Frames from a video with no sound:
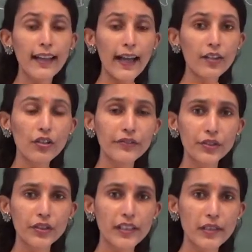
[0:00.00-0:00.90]
lack of
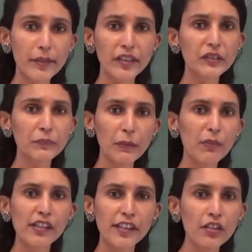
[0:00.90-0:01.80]
unity because
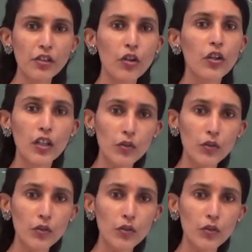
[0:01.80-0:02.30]
people didn't know